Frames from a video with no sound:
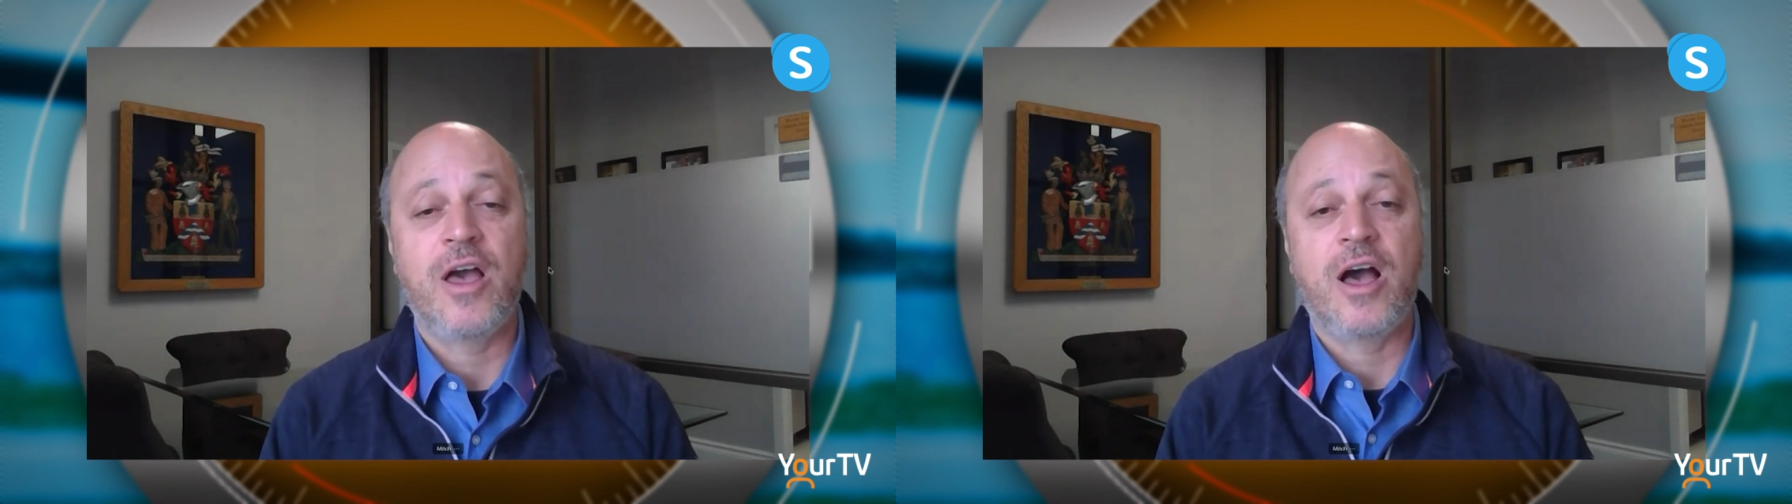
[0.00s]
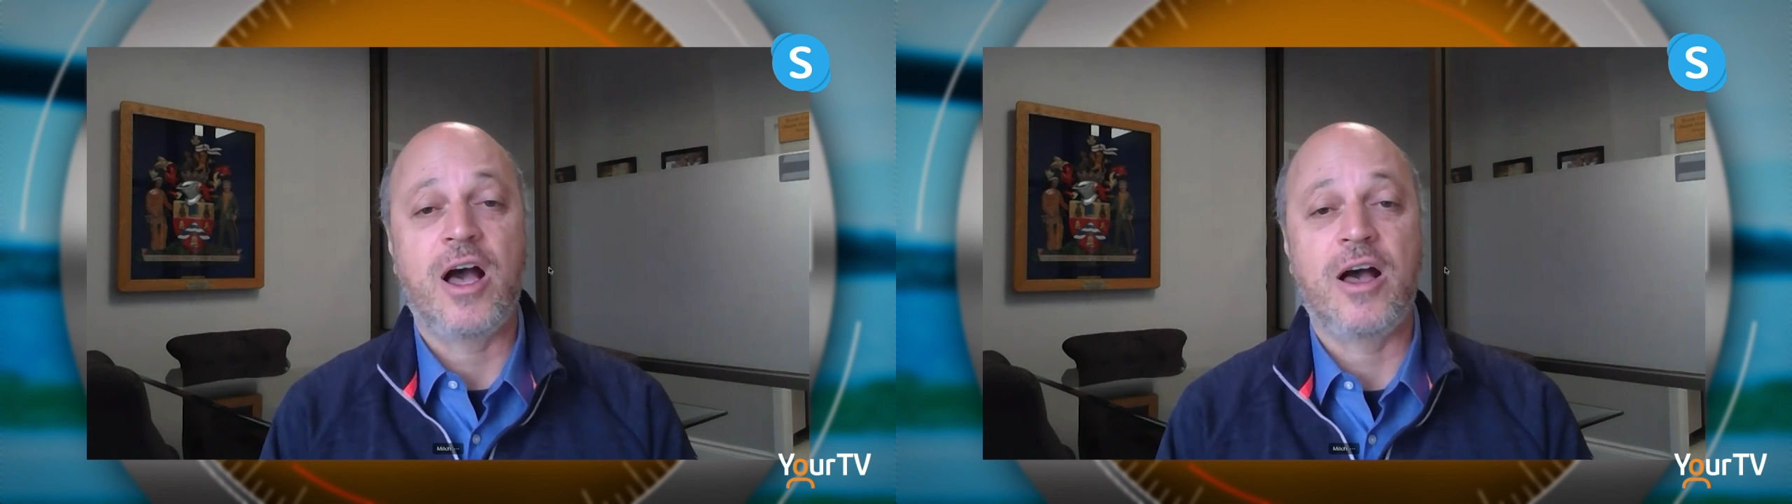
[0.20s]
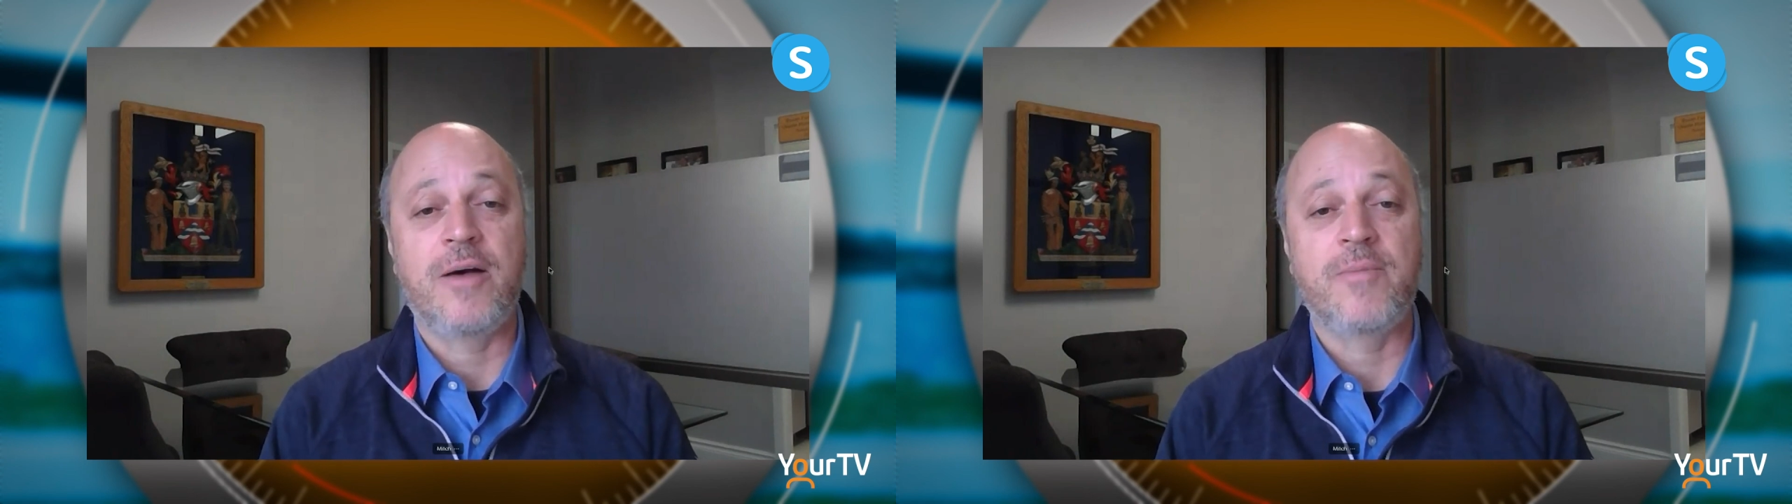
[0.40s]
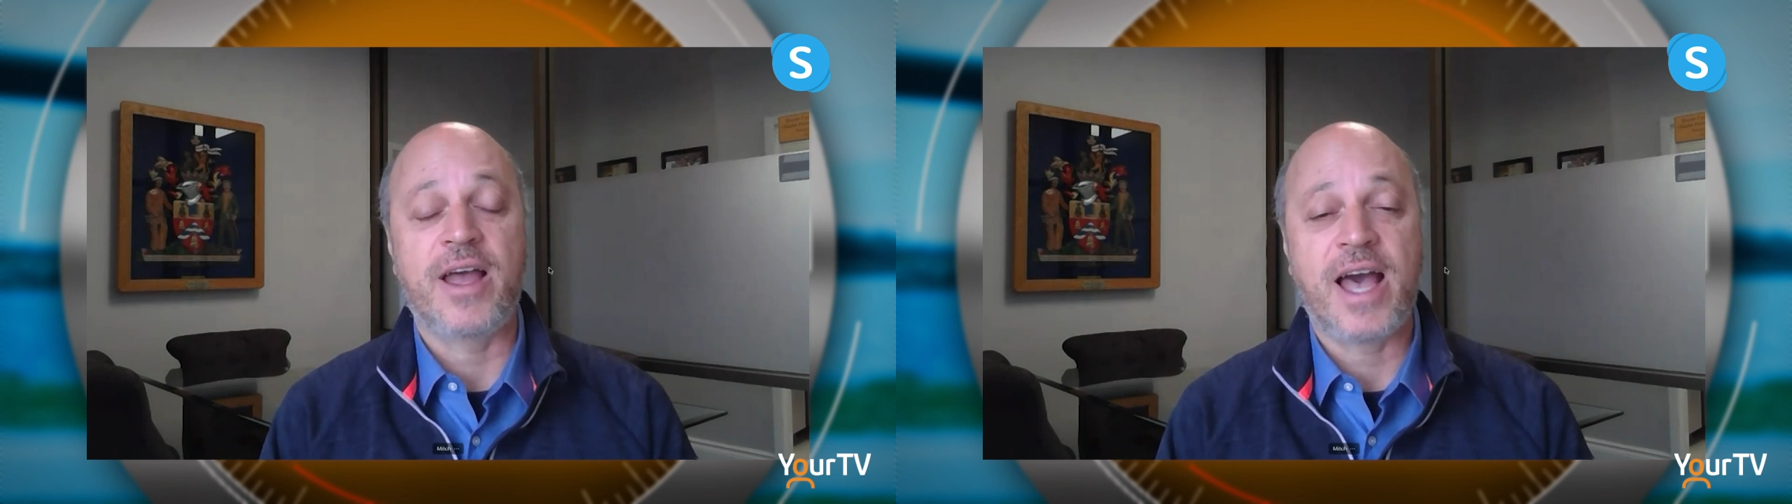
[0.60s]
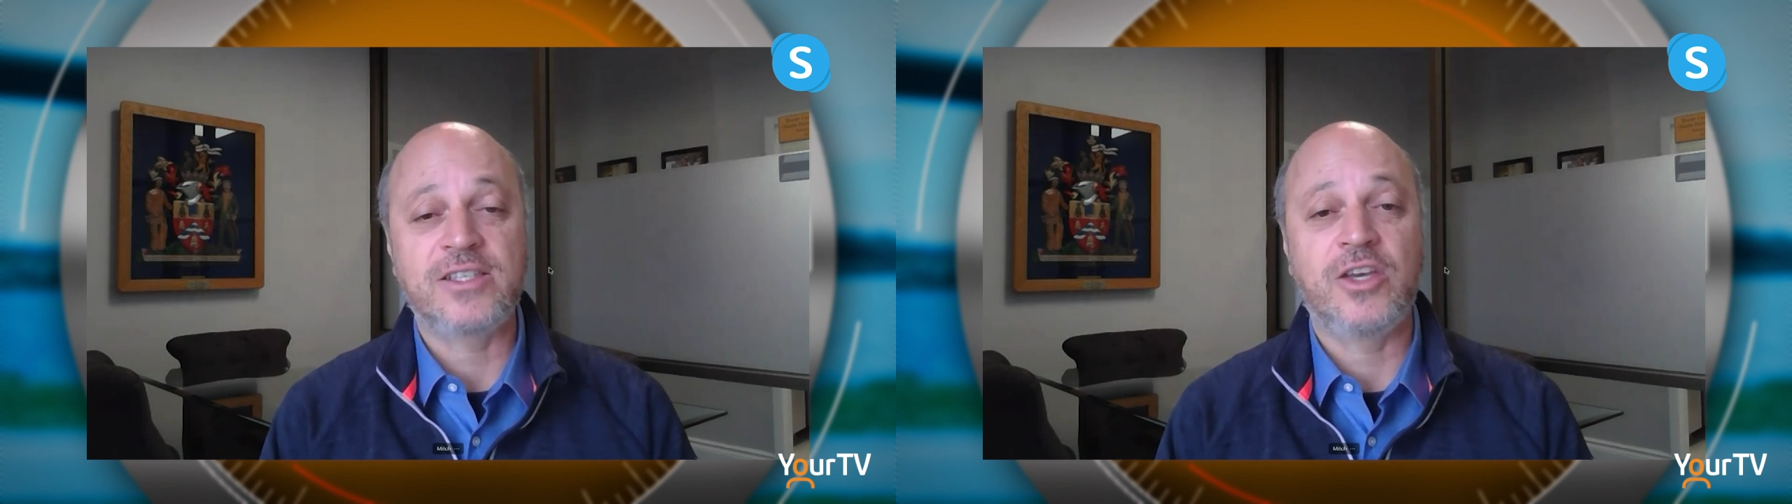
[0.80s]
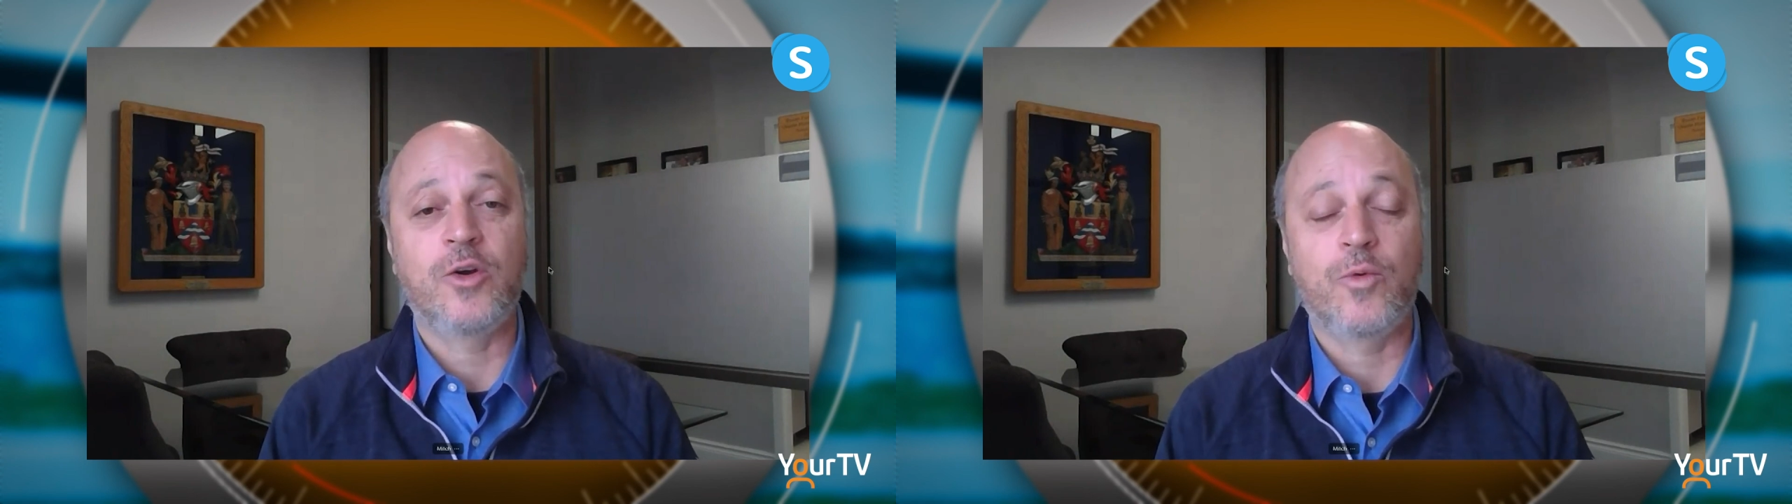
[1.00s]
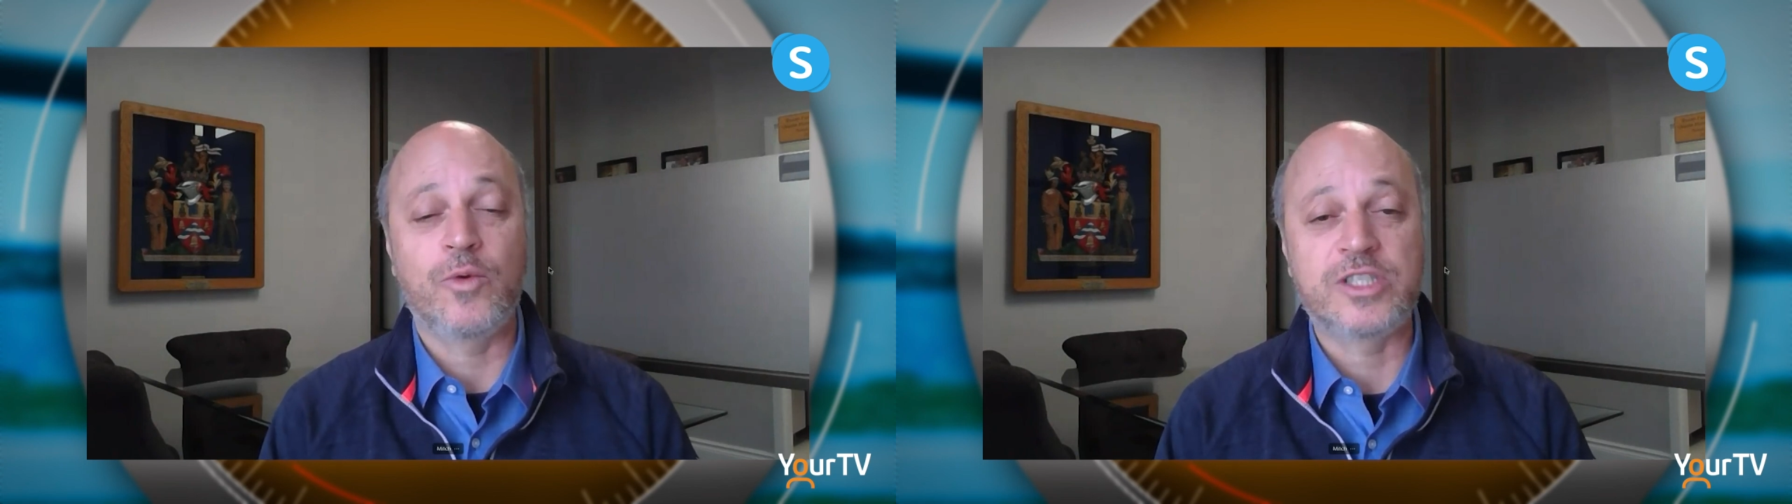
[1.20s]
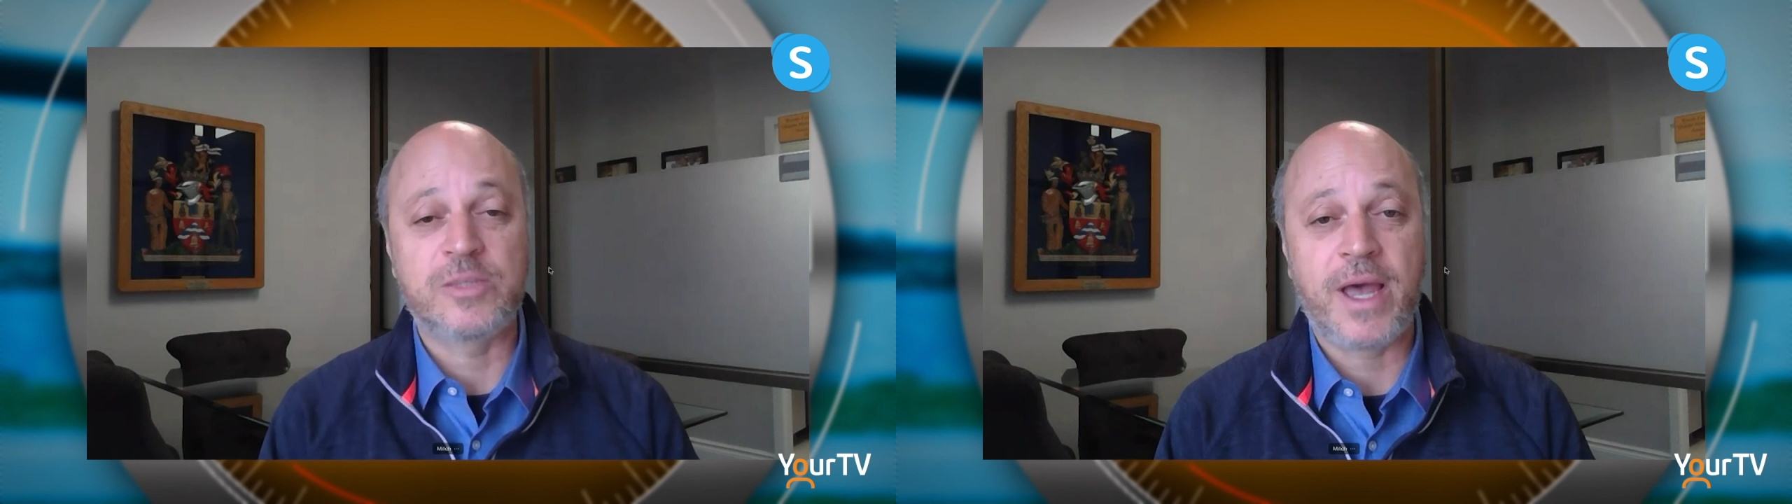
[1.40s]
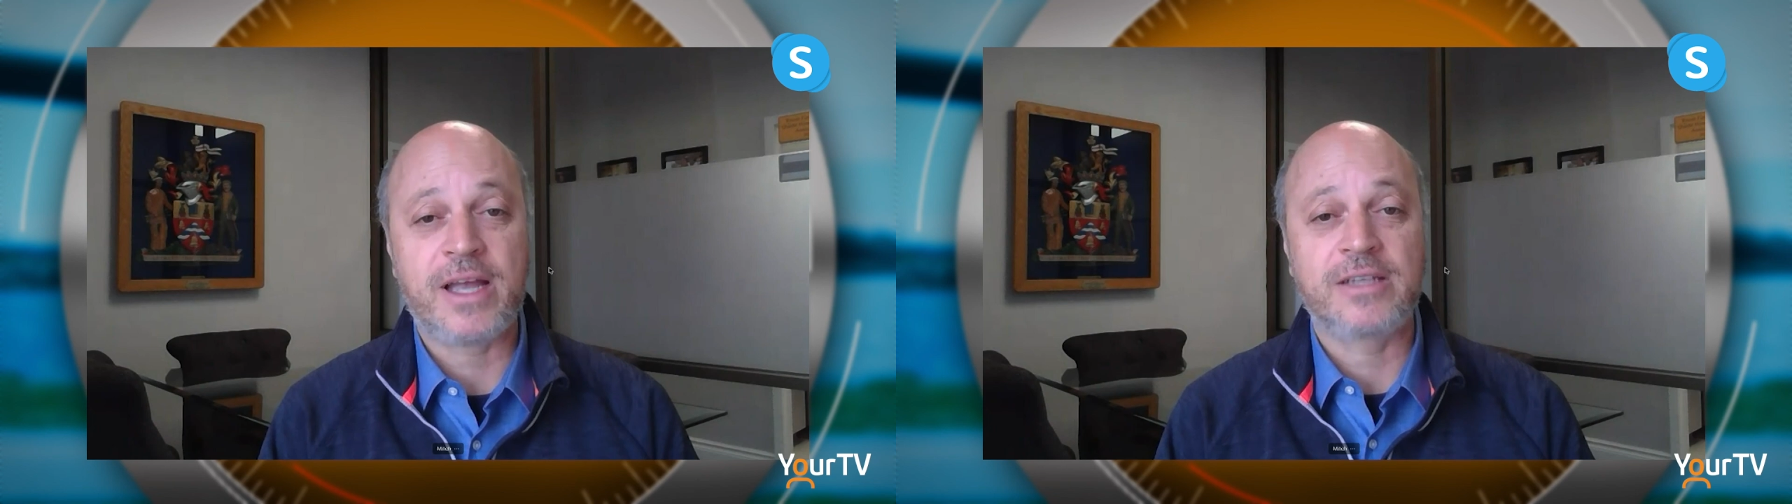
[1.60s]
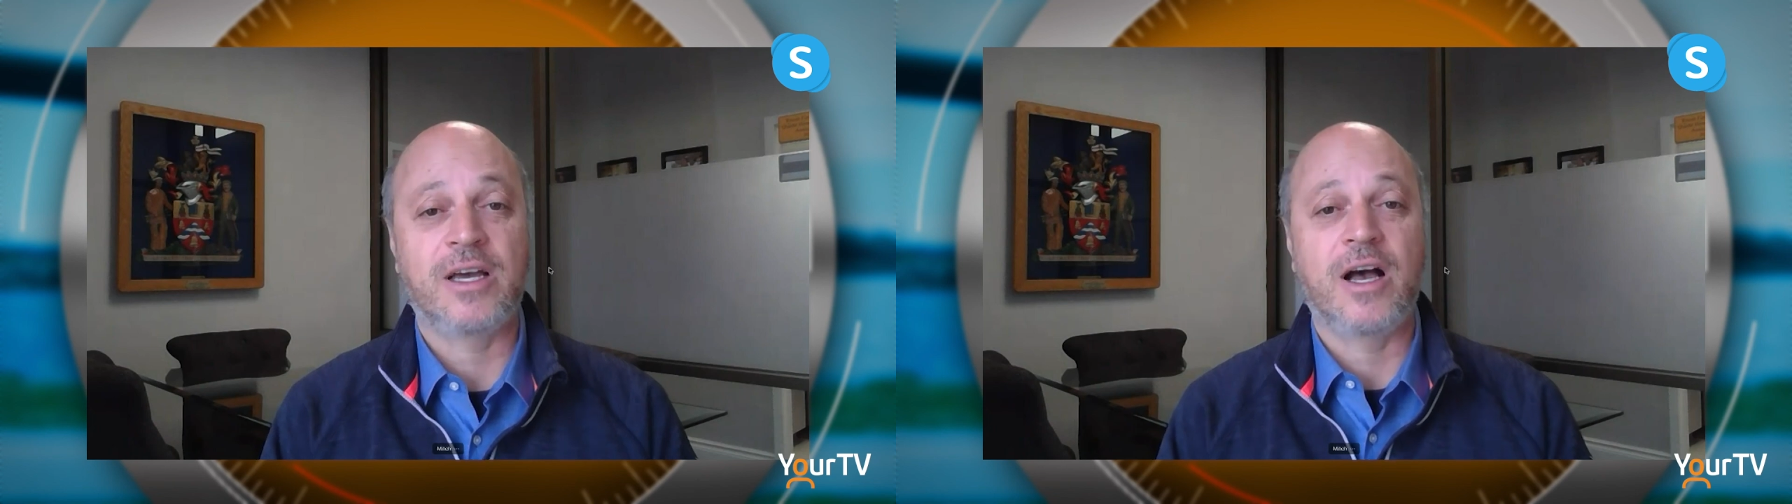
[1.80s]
I ask you to respect